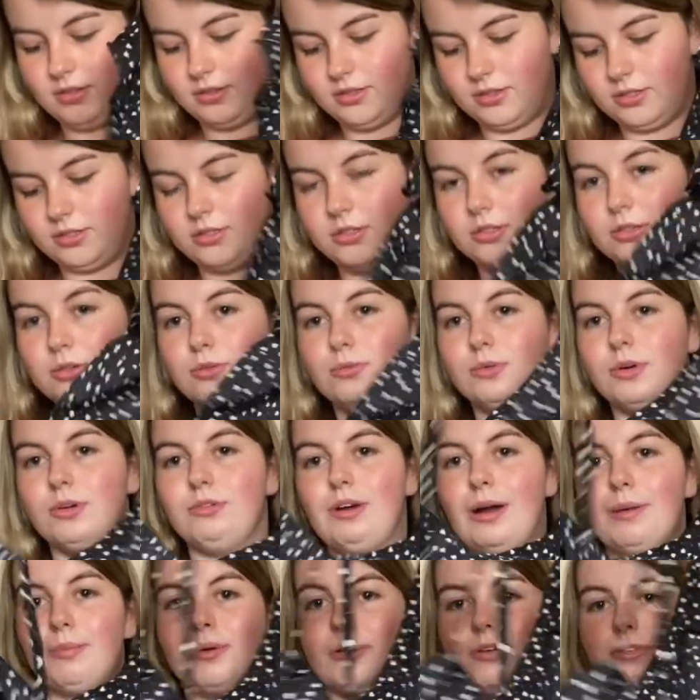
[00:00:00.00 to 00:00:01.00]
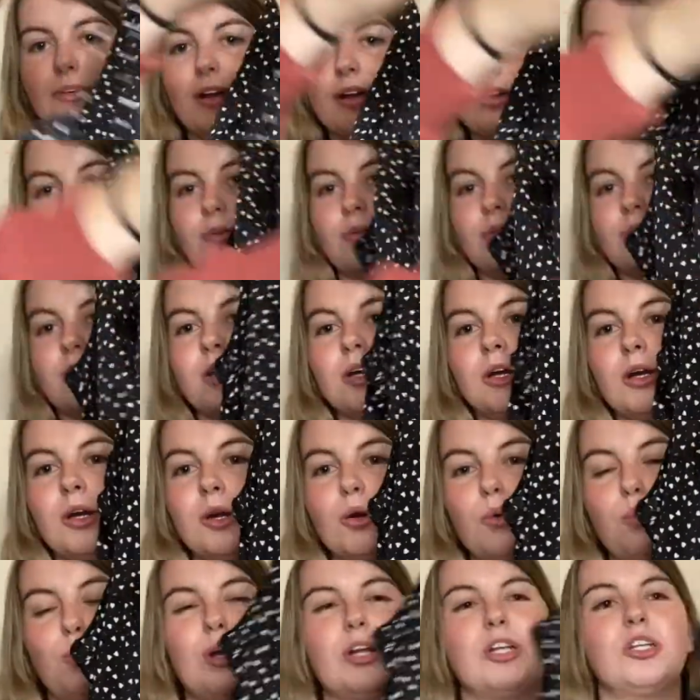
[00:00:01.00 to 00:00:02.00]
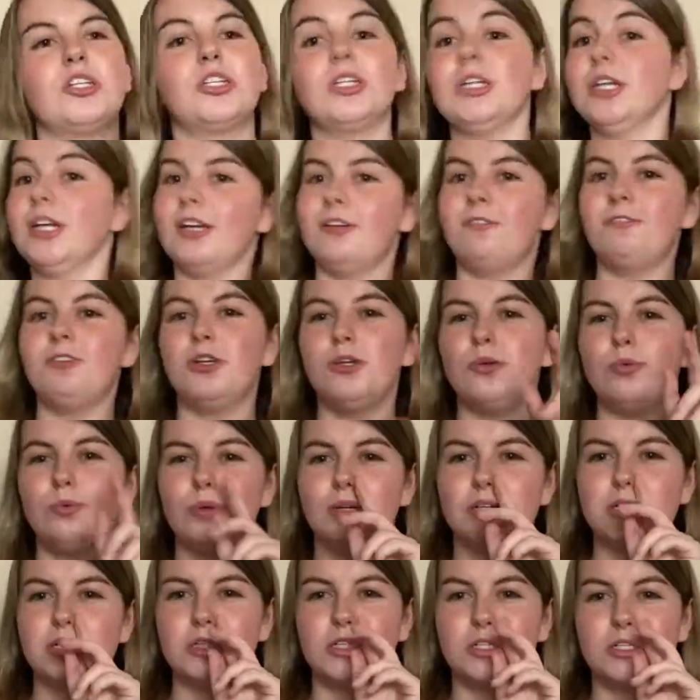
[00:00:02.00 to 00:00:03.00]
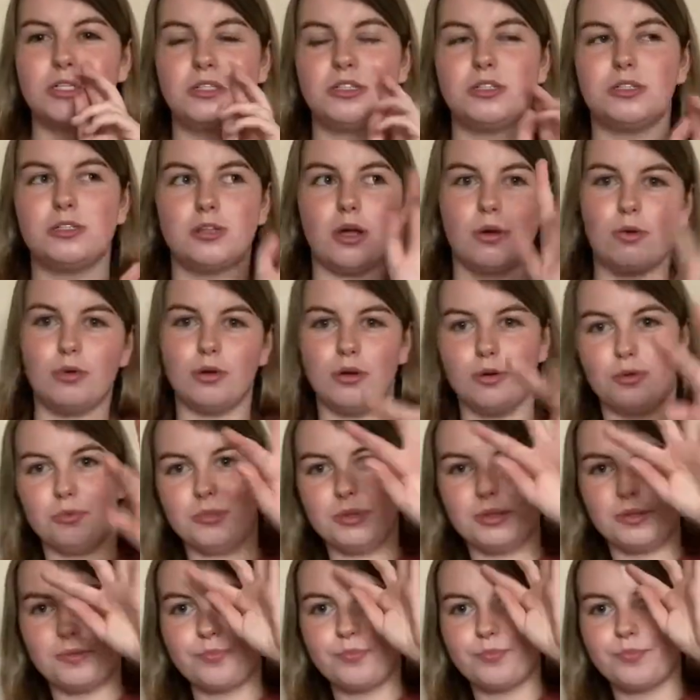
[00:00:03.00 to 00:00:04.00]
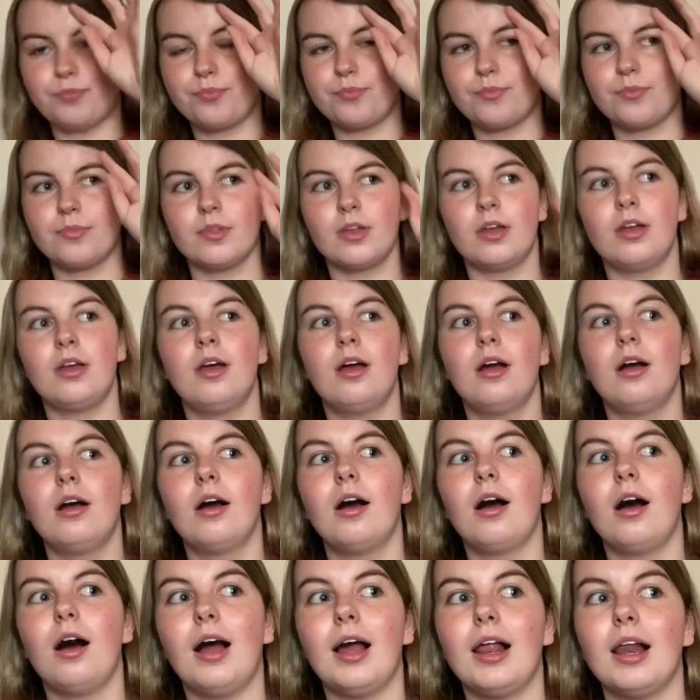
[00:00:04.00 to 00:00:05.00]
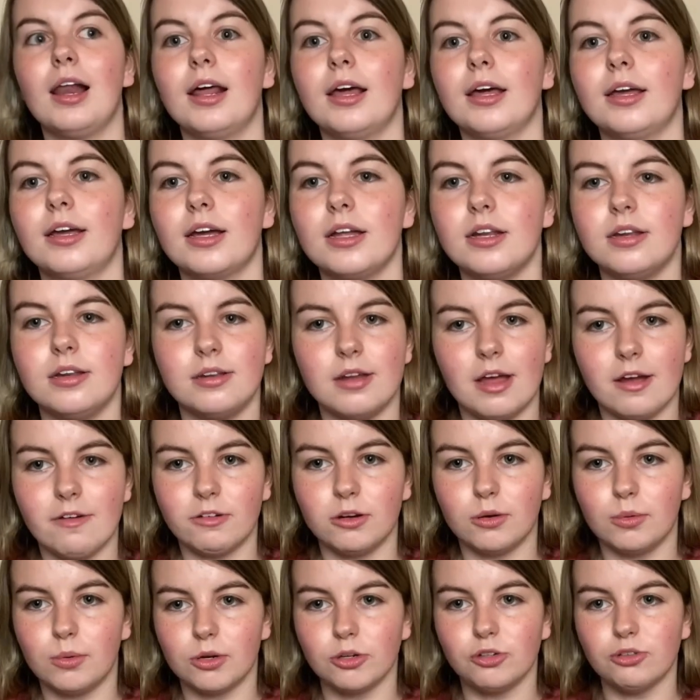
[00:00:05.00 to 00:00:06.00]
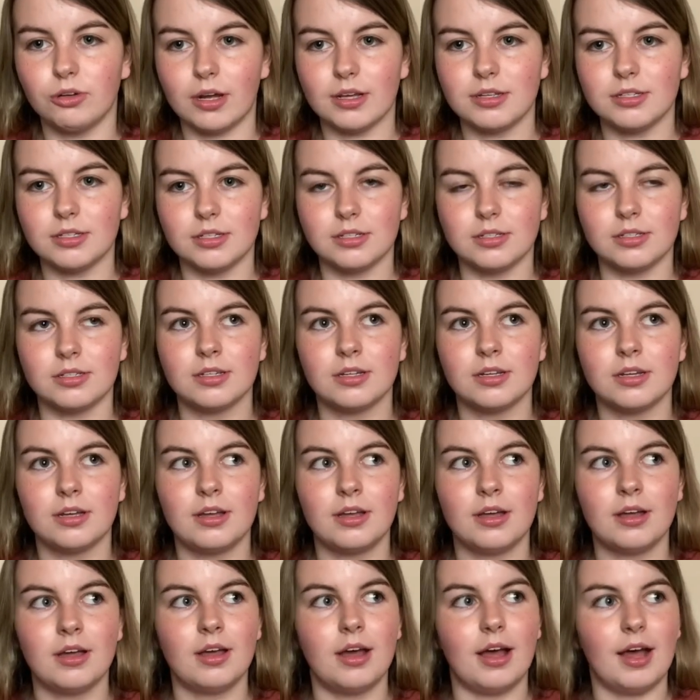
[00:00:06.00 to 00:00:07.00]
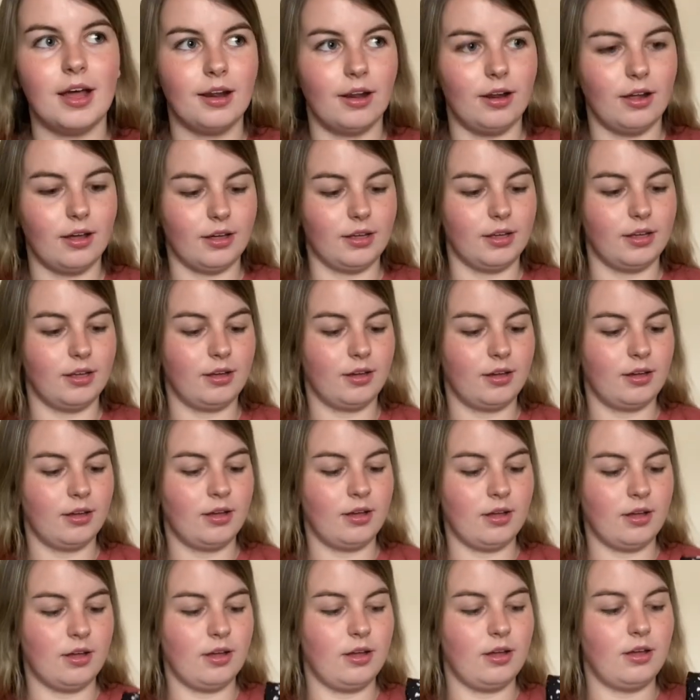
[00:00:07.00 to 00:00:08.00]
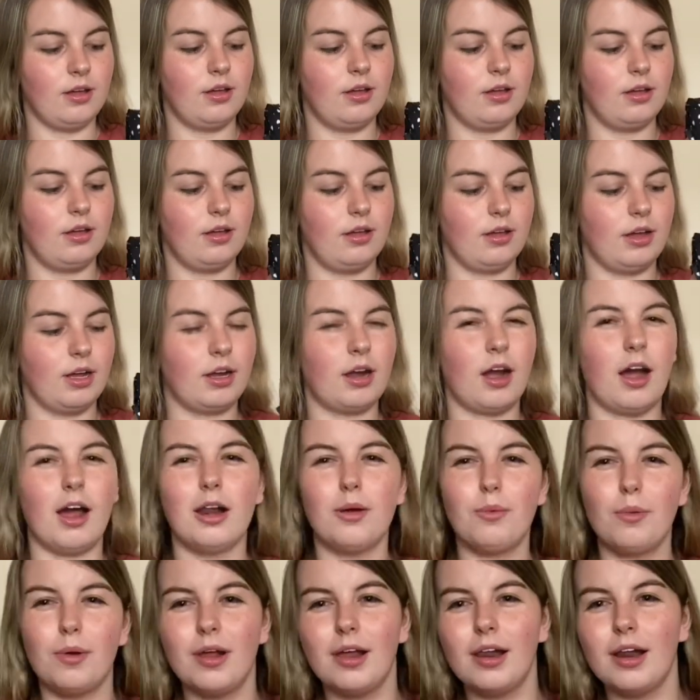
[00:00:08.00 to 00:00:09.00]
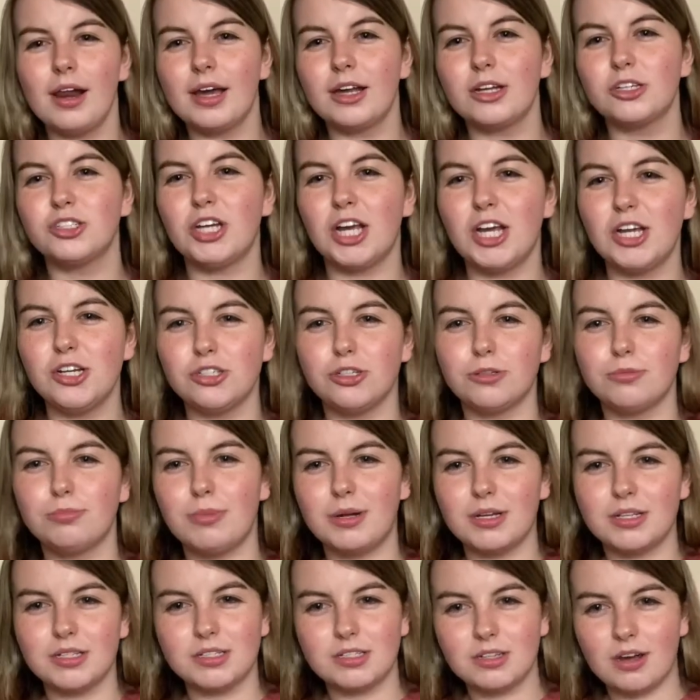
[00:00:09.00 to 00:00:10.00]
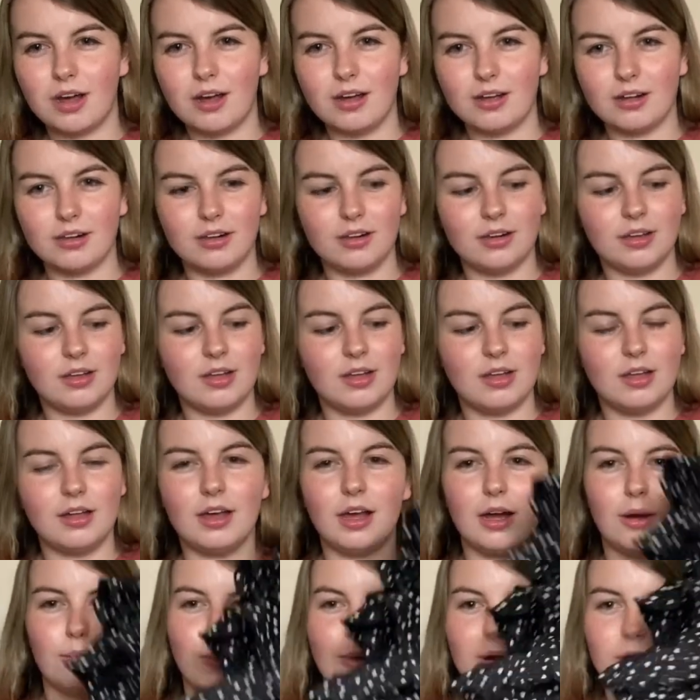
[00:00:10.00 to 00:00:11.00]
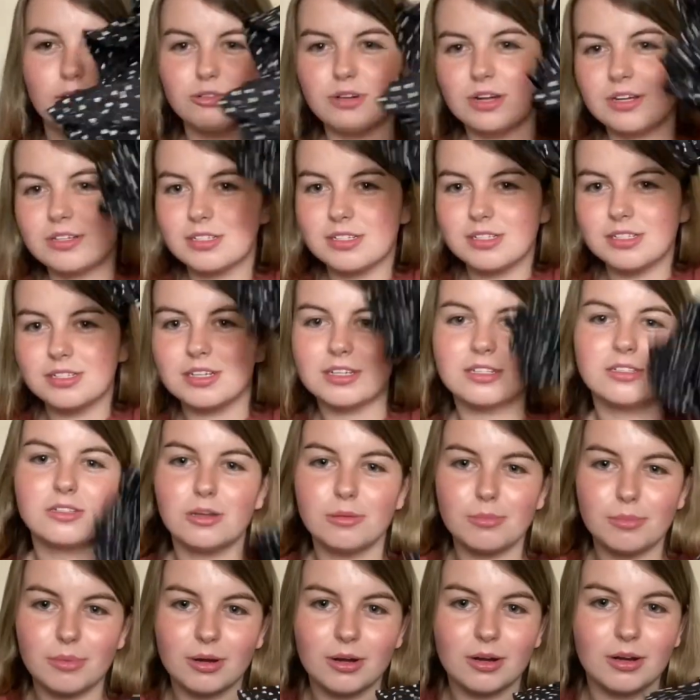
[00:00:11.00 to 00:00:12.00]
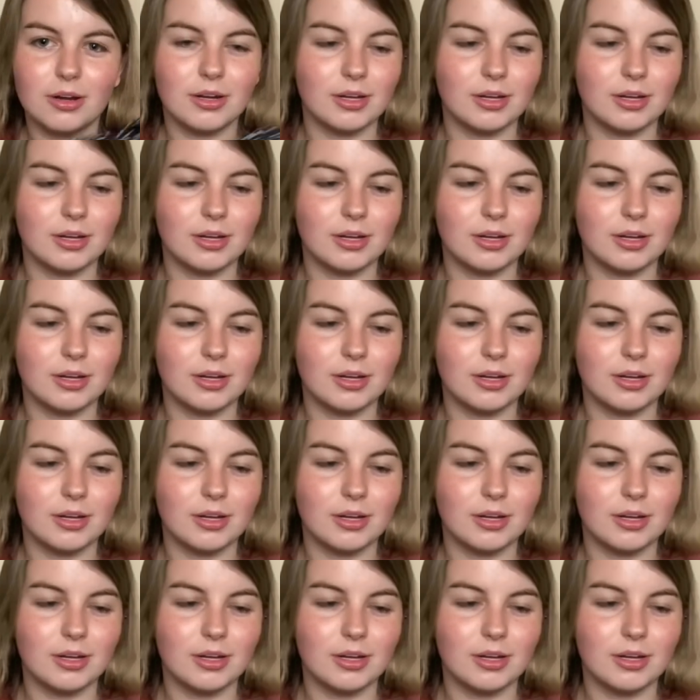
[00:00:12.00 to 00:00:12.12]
to wrap it around. Which, if you don't know me, I like never wear dresses. And like, I kind of want to like change up my style and wear dresses this summer.